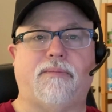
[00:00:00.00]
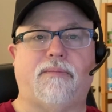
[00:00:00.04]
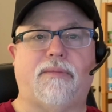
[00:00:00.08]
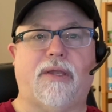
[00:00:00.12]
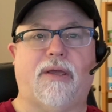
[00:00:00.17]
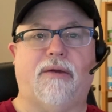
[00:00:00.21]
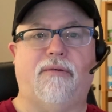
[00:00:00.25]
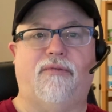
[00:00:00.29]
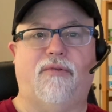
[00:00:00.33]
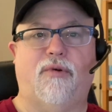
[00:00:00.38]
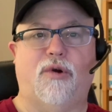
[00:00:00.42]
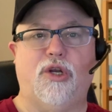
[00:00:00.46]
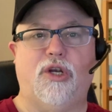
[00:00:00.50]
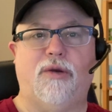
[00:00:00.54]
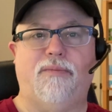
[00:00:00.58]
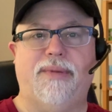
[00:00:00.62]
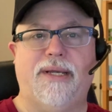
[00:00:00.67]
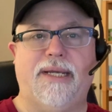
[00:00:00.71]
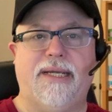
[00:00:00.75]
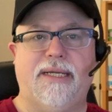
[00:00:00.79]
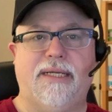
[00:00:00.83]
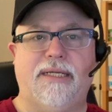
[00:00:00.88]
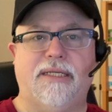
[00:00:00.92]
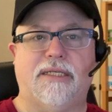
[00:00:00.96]
for your
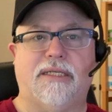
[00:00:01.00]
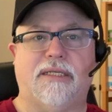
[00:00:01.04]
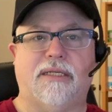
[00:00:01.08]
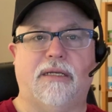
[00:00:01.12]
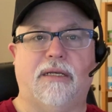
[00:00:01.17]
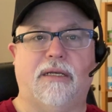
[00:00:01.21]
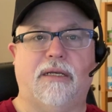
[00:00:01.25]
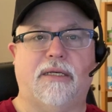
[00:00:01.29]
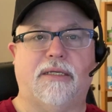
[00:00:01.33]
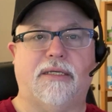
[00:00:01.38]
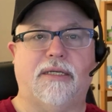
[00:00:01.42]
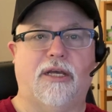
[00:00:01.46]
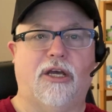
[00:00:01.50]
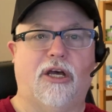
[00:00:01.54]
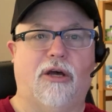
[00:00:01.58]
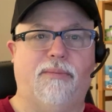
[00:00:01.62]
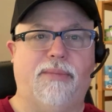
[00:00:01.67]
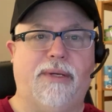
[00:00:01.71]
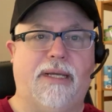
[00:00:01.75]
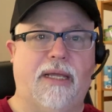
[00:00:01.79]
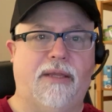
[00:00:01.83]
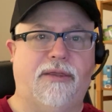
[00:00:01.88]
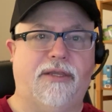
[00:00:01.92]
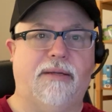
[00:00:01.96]
bees to
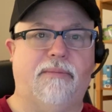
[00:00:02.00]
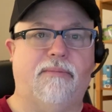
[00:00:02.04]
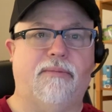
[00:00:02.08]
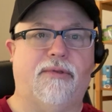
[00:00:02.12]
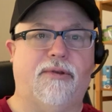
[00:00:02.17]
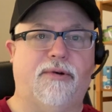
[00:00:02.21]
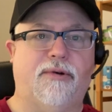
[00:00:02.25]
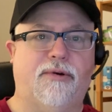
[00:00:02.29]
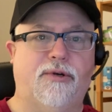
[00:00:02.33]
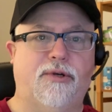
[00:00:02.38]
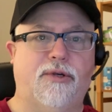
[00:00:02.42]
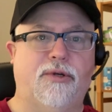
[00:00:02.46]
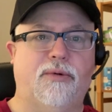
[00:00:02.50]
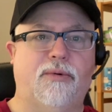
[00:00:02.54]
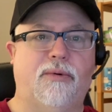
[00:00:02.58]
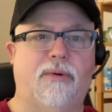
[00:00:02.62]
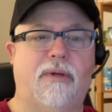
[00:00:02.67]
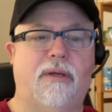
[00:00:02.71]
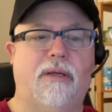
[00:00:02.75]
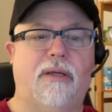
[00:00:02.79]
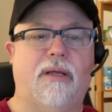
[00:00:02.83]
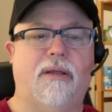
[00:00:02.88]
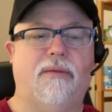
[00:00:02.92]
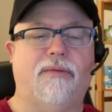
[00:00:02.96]
help get them through
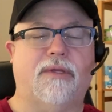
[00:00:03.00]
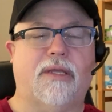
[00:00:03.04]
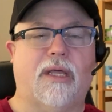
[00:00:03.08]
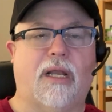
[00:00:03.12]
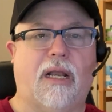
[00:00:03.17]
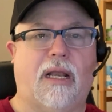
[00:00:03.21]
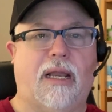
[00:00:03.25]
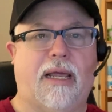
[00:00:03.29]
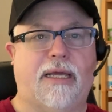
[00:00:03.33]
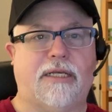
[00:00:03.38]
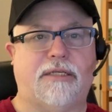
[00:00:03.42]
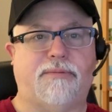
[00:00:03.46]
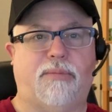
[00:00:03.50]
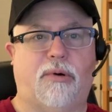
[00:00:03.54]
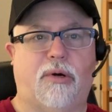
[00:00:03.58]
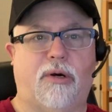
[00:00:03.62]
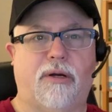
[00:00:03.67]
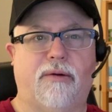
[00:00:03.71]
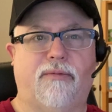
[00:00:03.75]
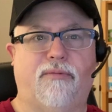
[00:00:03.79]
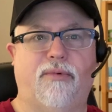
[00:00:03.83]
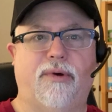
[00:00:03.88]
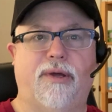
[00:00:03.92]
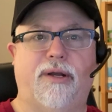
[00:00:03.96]
the last
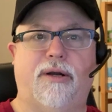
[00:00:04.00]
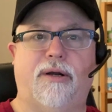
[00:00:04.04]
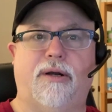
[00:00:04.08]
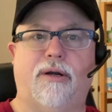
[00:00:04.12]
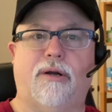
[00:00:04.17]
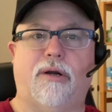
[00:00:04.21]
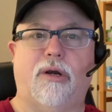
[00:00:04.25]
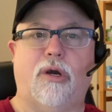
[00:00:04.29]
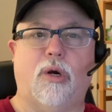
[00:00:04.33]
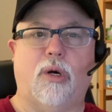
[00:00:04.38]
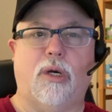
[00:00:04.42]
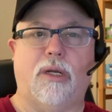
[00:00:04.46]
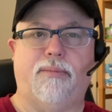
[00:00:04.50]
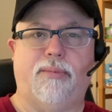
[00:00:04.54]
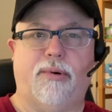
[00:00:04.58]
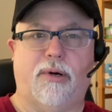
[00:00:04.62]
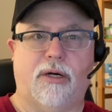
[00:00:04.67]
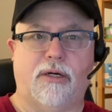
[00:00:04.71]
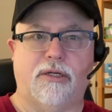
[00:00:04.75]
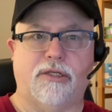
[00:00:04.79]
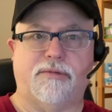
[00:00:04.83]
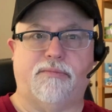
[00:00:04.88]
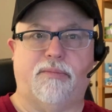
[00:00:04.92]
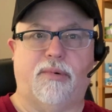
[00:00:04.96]
part of winter, early
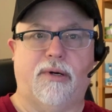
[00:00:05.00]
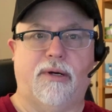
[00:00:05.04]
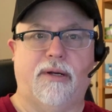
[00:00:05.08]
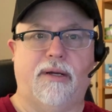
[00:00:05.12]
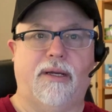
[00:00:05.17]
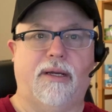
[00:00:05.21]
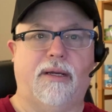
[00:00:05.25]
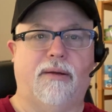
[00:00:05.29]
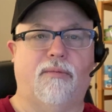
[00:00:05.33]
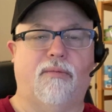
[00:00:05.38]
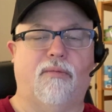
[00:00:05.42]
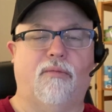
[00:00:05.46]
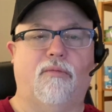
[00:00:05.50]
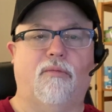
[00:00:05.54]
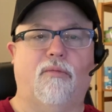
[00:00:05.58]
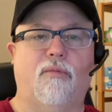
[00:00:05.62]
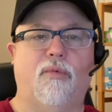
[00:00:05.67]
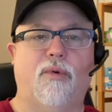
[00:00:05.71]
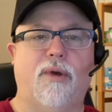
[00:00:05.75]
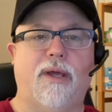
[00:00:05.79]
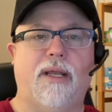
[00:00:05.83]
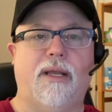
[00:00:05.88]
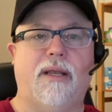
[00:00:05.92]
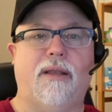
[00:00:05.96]
part of spring,
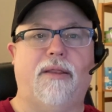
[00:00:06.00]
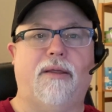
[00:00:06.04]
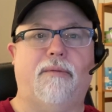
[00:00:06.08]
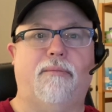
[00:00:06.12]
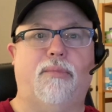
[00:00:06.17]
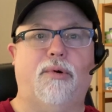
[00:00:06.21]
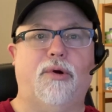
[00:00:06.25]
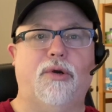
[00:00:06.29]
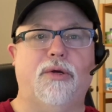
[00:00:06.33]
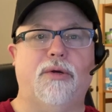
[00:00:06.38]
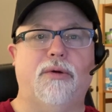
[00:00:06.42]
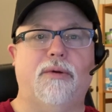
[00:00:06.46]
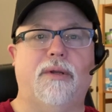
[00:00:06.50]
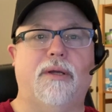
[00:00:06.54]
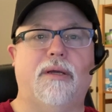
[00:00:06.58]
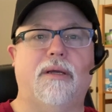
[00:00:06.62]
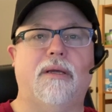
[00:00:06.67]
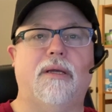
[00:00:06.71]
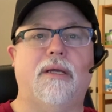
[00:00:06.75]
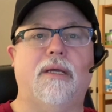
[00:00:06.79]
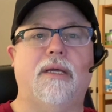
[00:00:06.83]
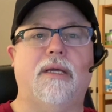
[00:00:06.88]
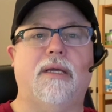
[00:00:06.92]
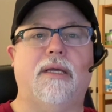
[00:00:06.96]
when the brood
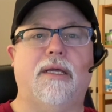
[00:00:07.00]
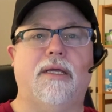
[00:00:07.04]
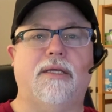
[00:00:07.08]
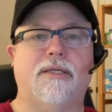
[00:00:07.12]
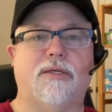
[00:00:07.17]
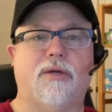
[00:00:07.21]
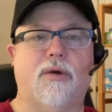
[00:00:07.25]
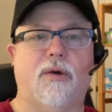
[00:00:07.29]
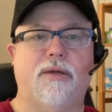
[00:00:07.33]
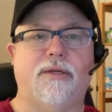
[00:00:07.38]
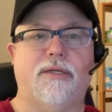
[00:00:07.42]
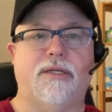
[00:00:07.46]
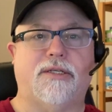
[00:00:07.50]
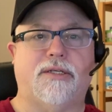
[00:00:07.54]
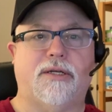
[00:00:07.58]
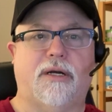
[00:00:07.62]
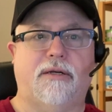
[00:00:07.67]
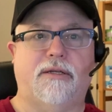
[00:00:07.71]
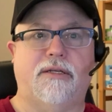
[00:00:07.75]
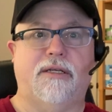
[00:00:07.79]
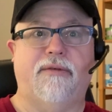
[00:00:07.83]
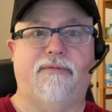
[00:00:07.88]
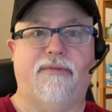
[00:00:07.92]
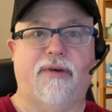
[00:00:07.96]
is going to start
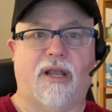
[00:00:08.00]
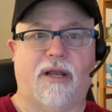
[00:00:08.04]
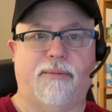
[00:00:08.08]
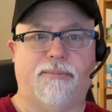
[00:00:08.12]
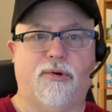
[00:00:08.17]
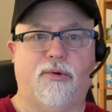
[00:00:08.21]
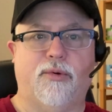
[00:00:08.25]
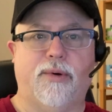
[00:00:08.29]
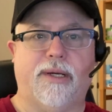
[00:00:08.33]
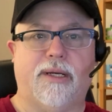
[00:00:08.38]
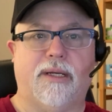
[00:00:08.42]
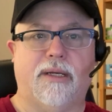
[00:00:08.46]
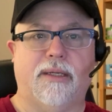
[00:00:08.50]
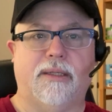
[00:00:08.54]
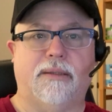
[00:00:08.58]
to develop quickly.